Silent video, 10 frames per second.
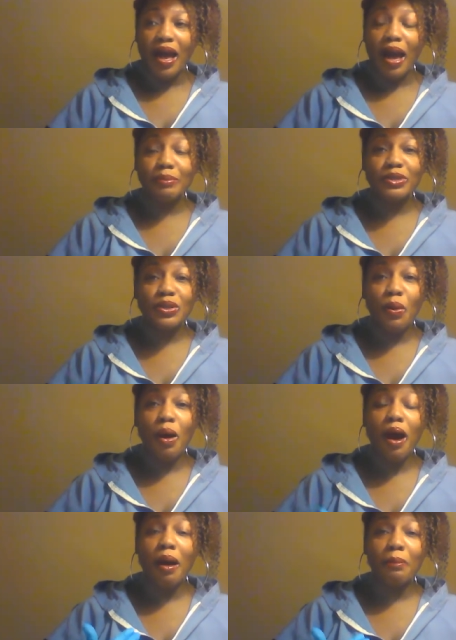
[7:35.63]
I'm so
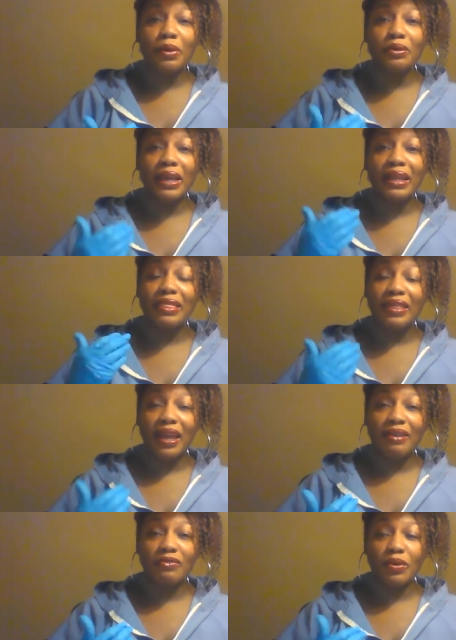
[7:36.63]
humble and
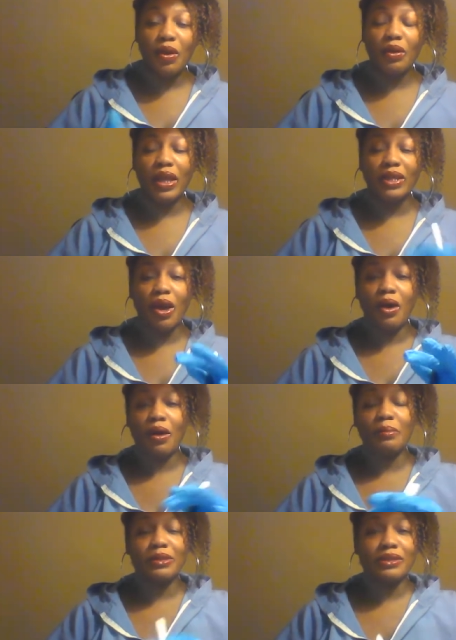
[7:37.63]
thankful. Okay, y'all,
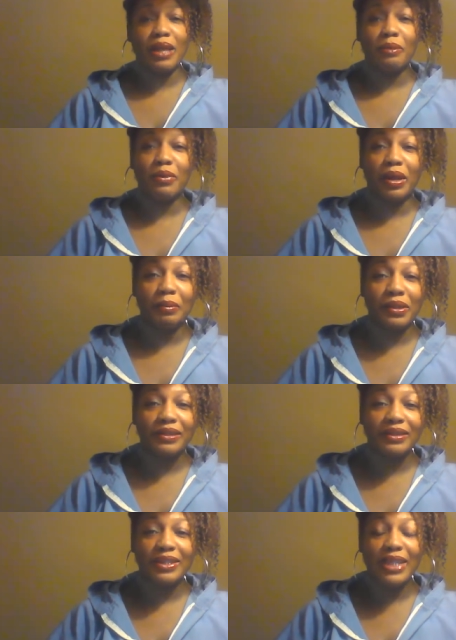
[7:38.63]
I'm gonna stop rambling
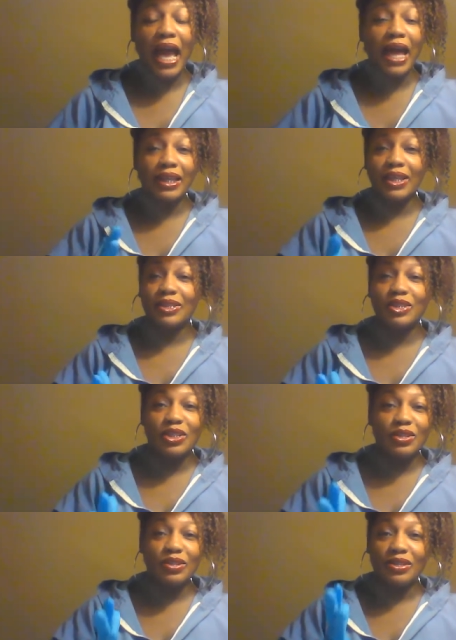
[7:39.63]
because I can
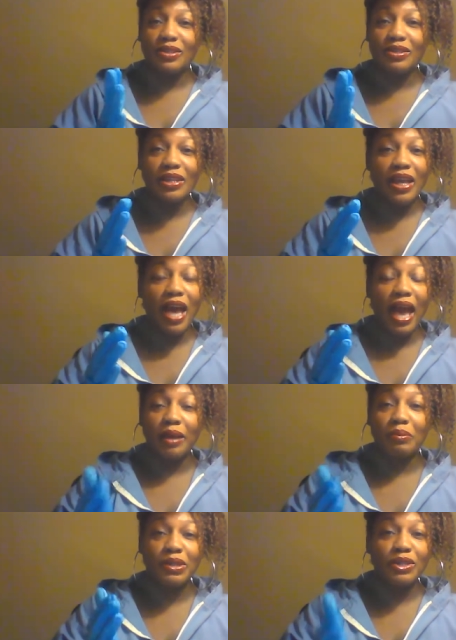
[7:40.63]
just, I
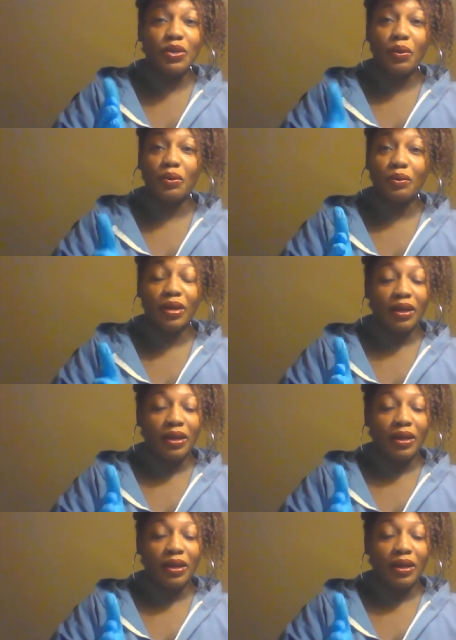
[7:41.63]
can be so,